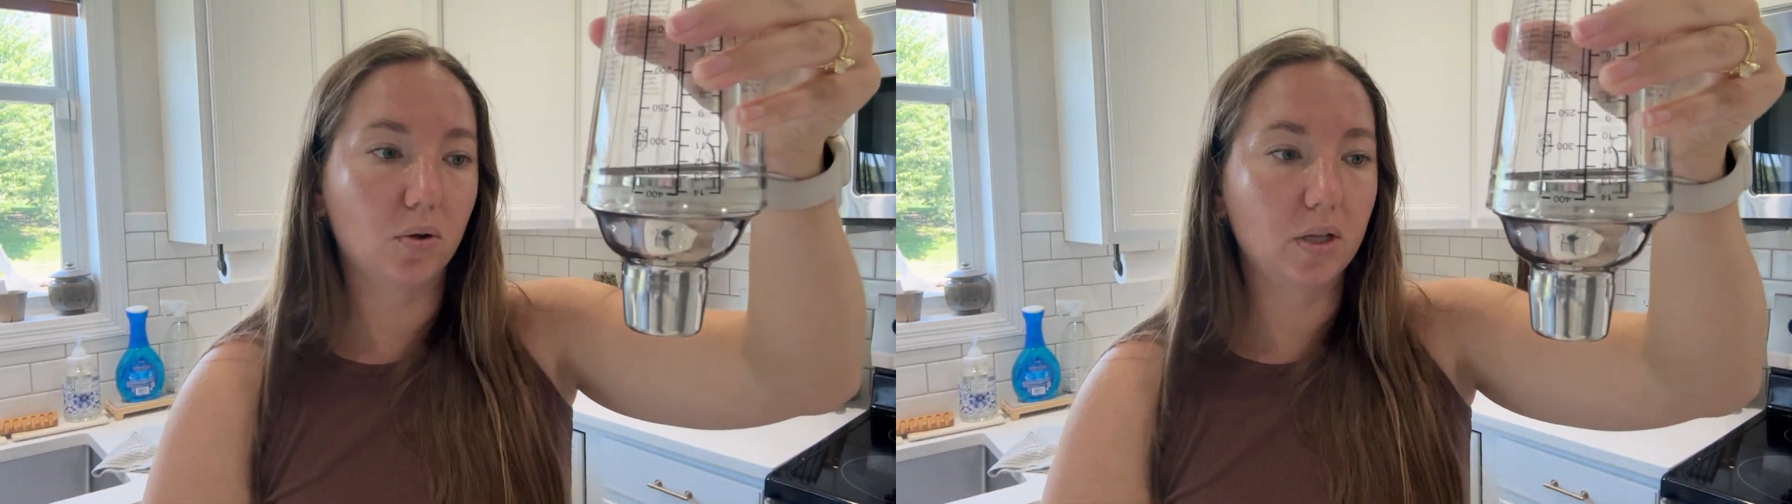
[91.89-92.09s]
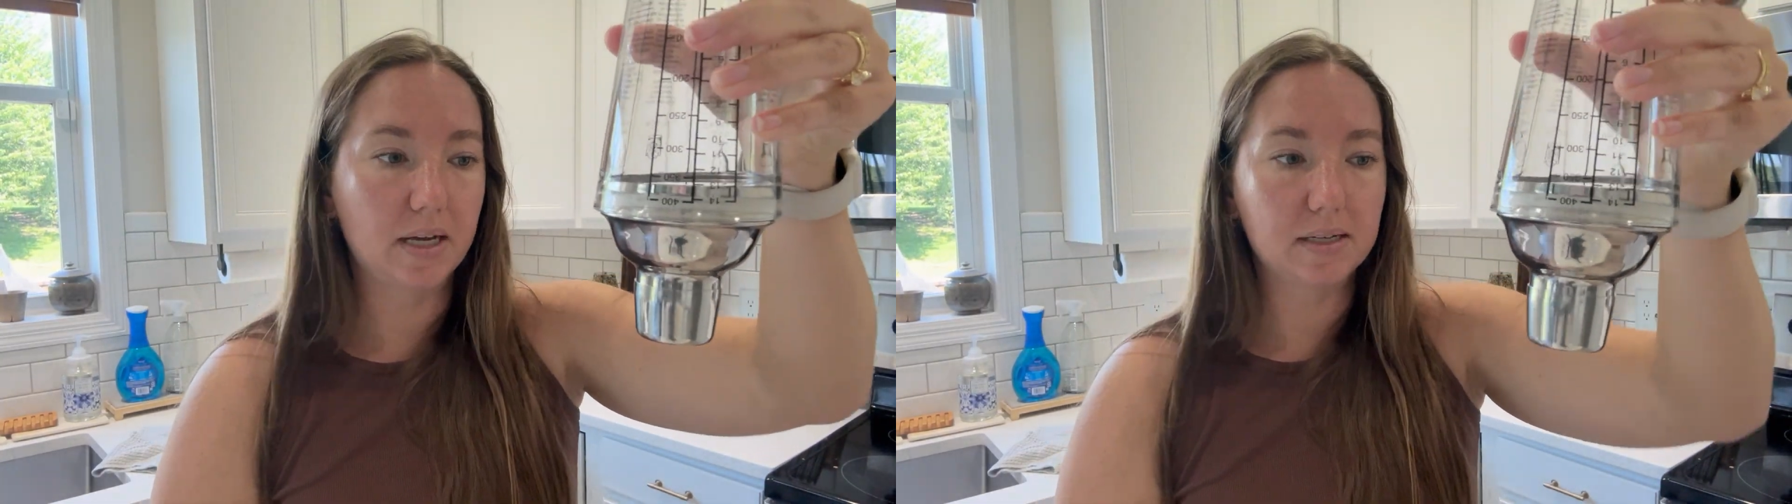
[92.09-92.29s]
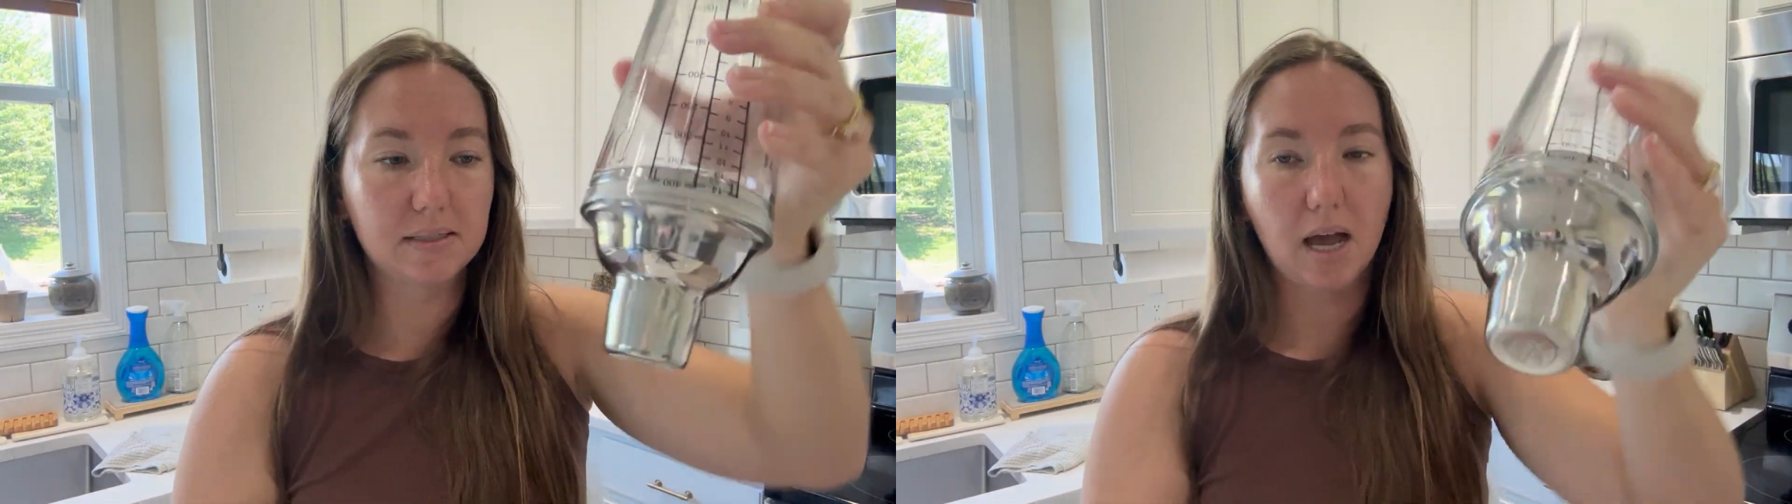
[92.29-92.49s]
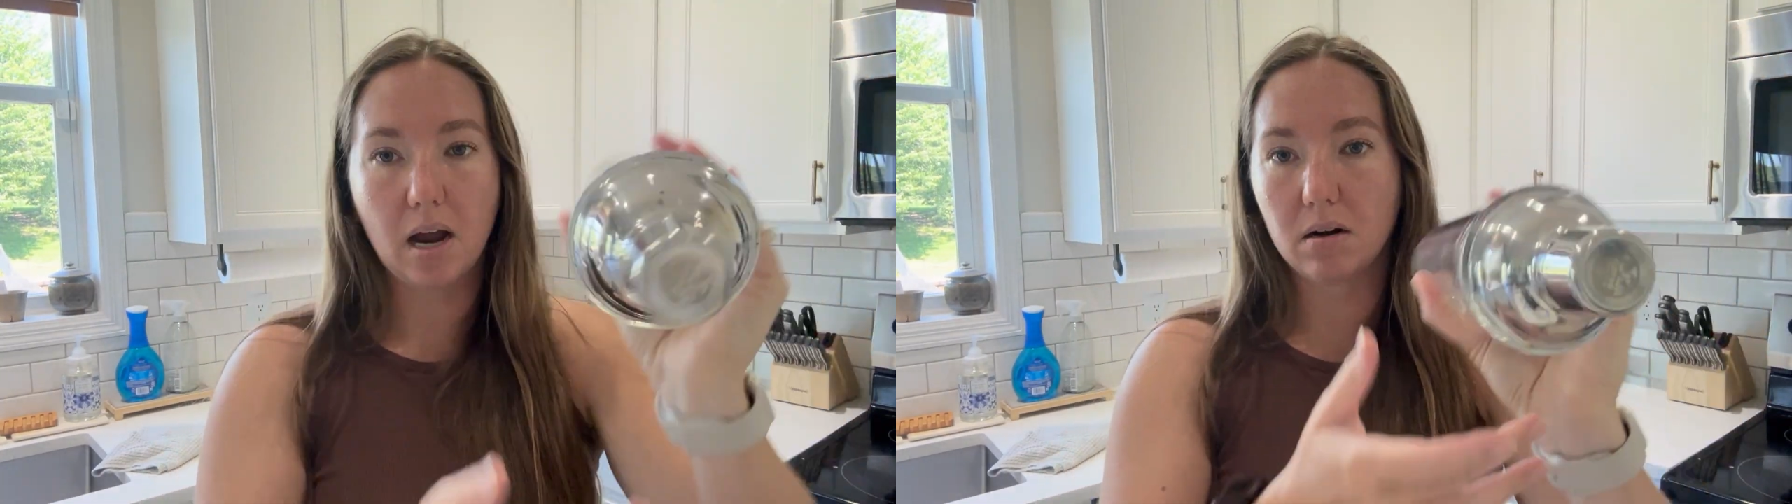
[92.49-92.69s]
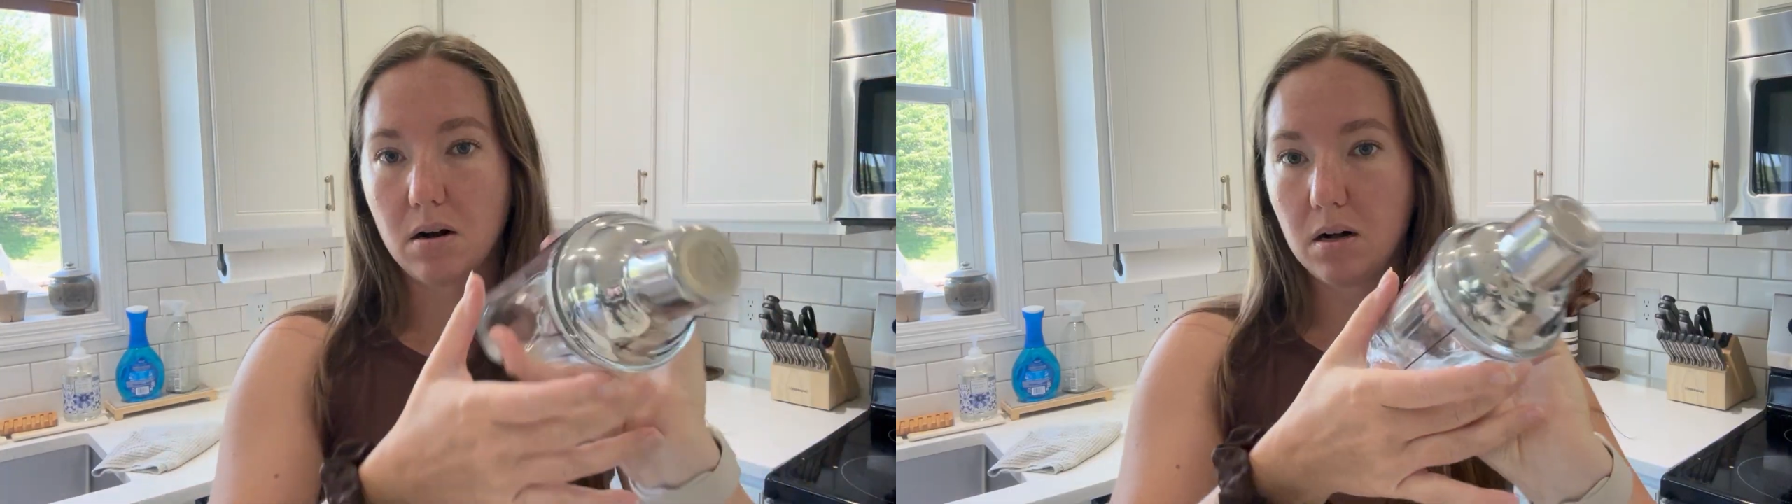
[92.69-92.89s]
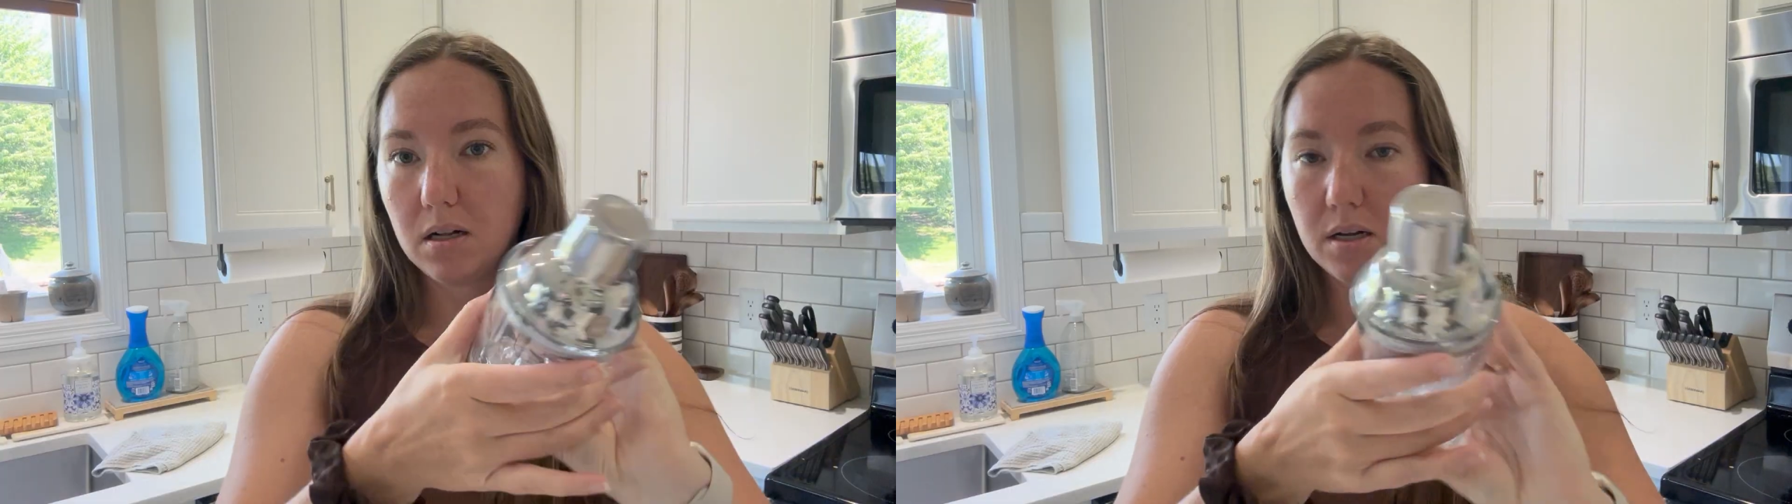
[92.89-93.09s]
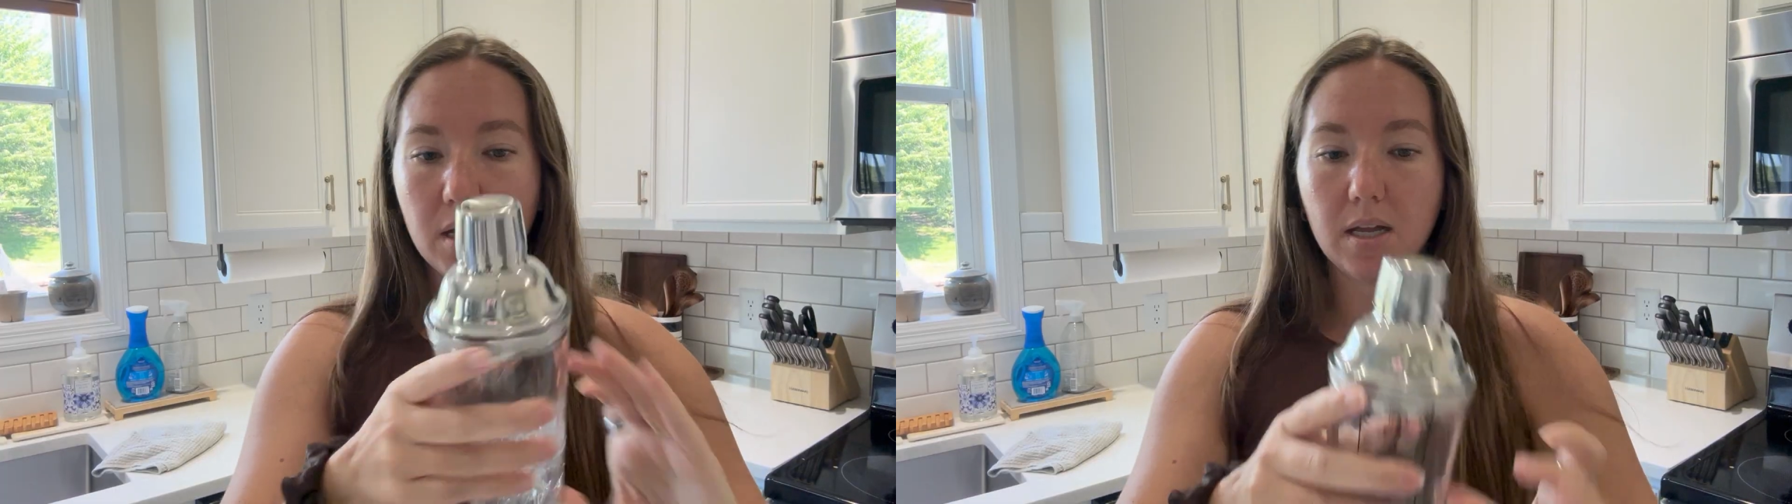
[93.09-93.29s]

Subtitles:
leaks at all.